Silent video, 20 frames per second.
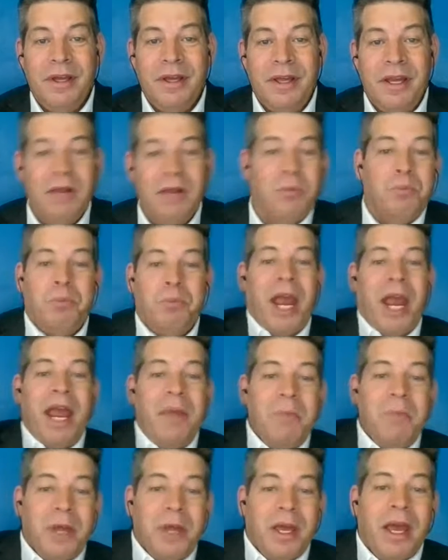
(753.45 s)
Your
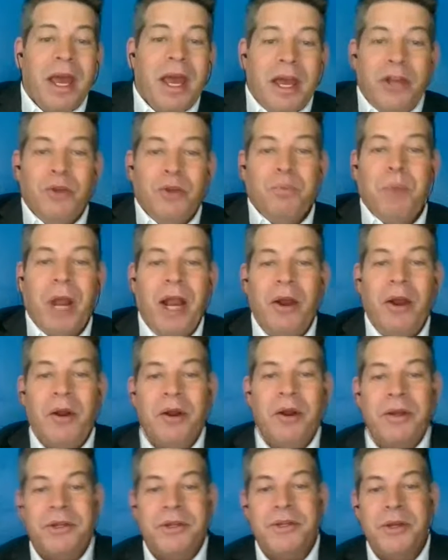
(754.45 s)
baby, your
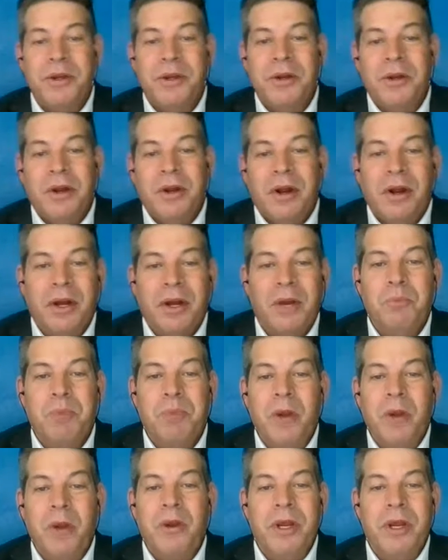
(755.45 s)
parents are
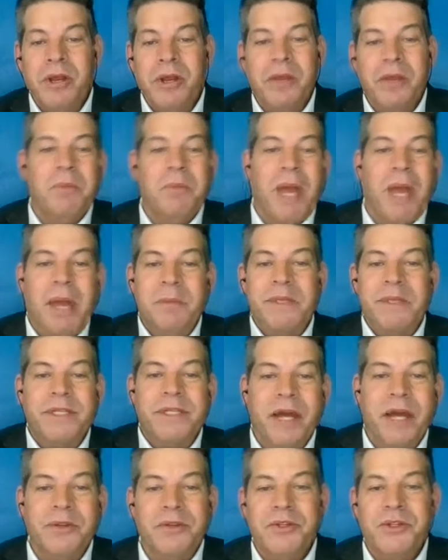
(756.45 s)
comparing you to the babies
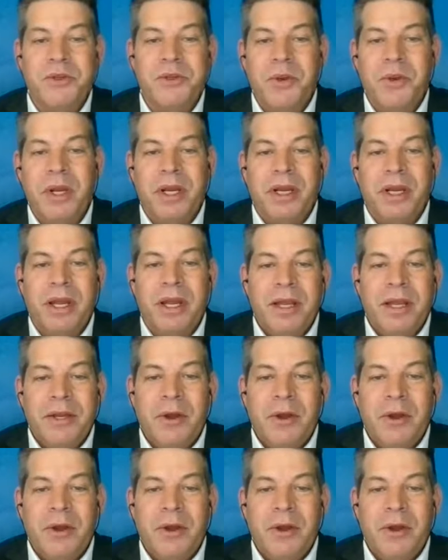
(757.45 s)
down the street,